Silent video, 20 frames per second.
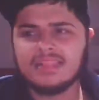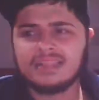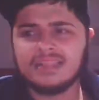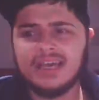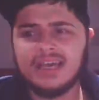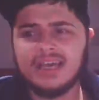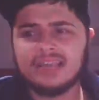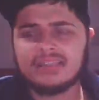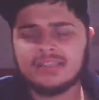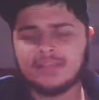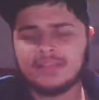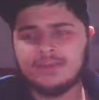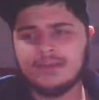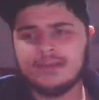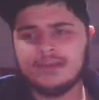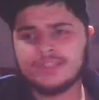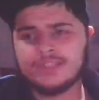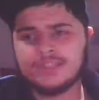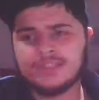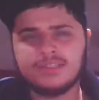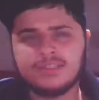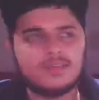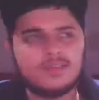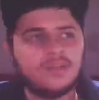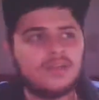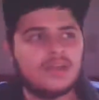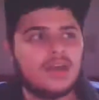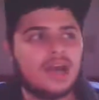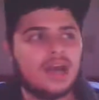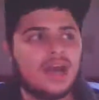science equations,
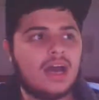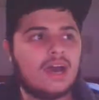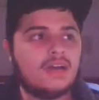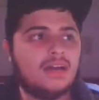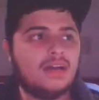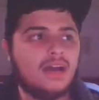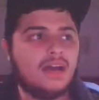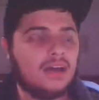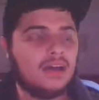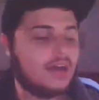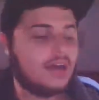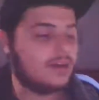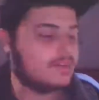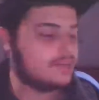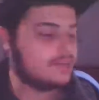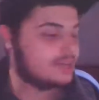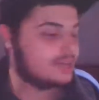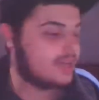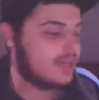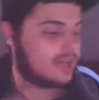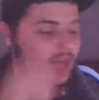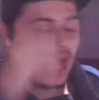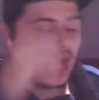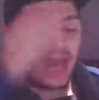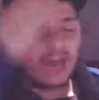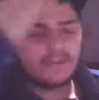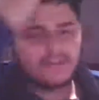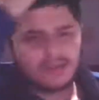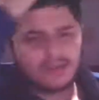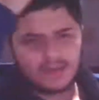or I would say,
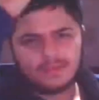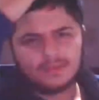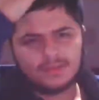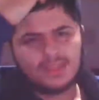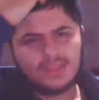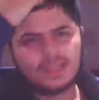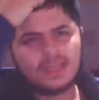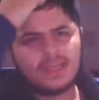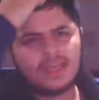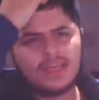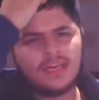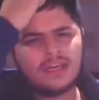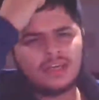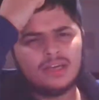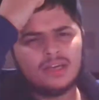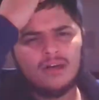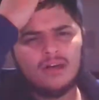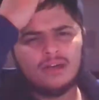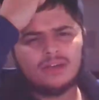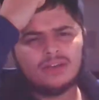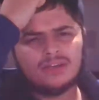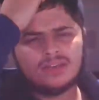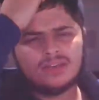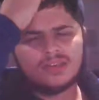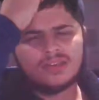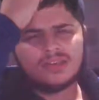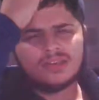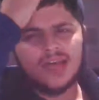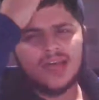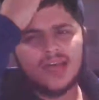I forgot what they called those
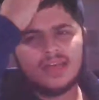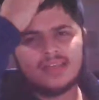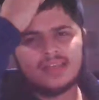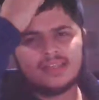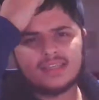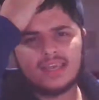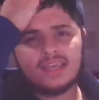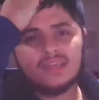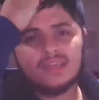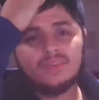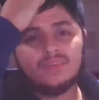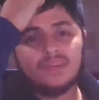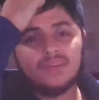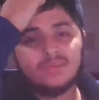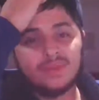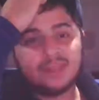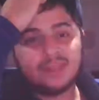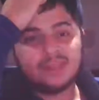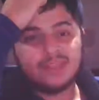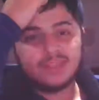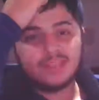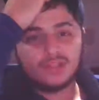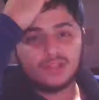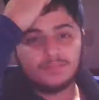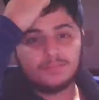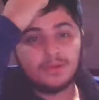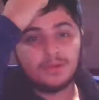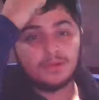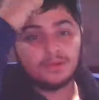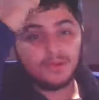in science. And even if my
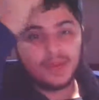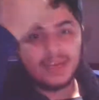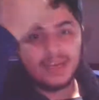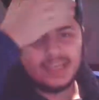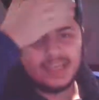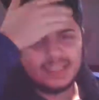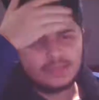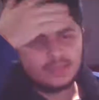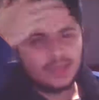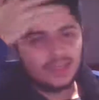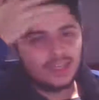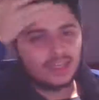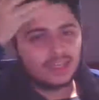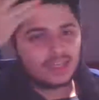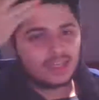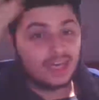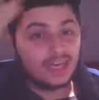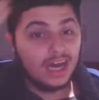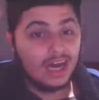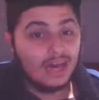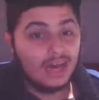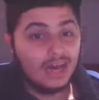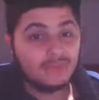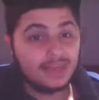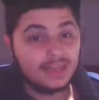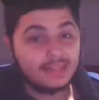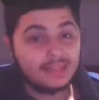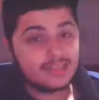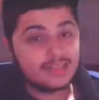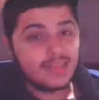teacher berates me in the
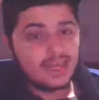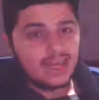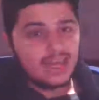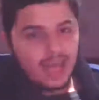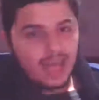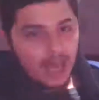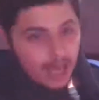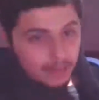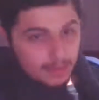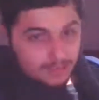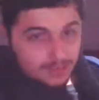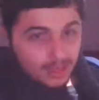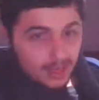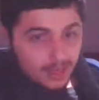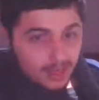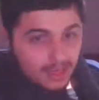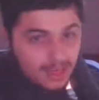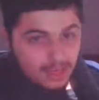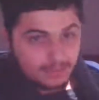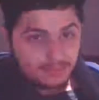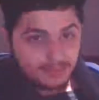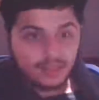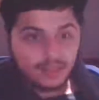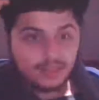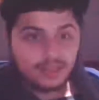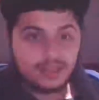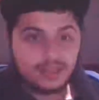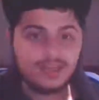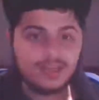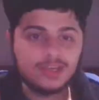comments, I'm talking
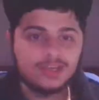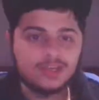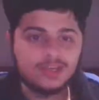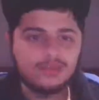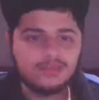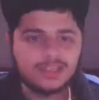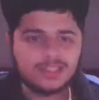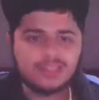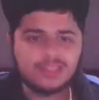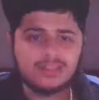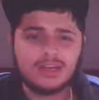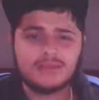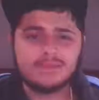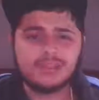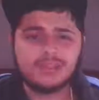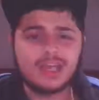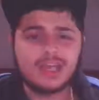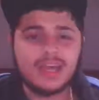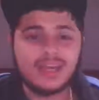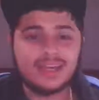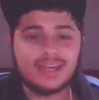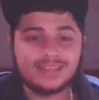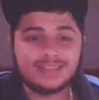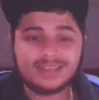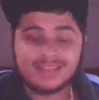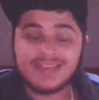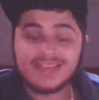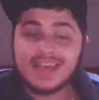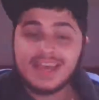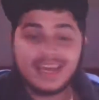about you, Mr.
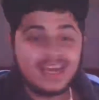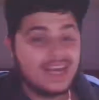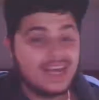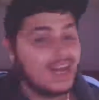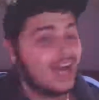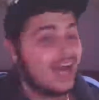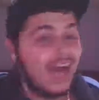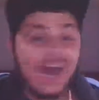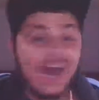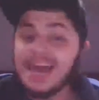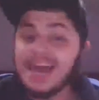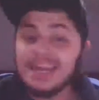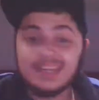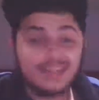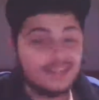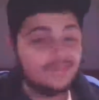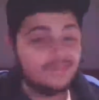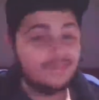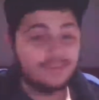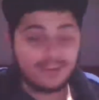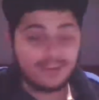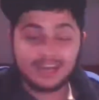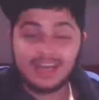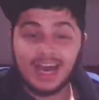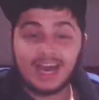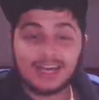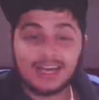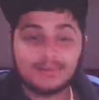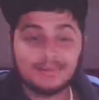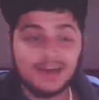Amshayas. I
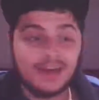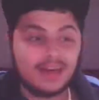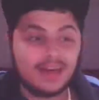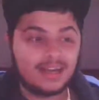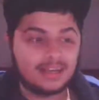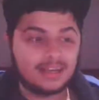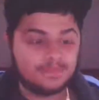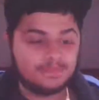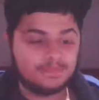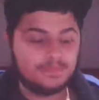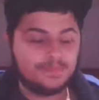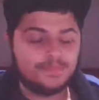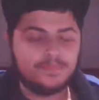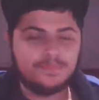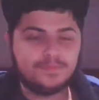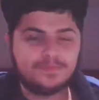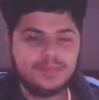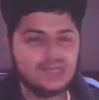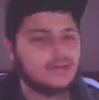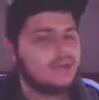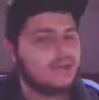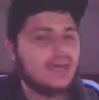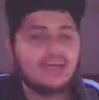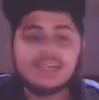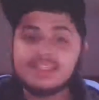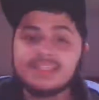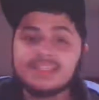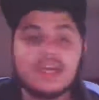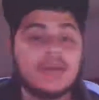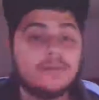forgot about it.
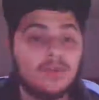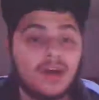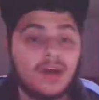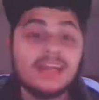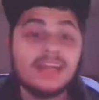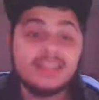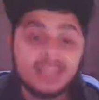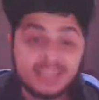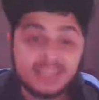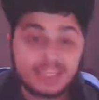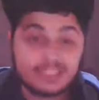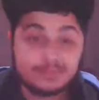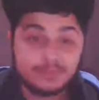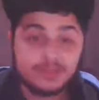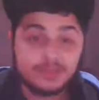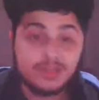Periodic table. I think that's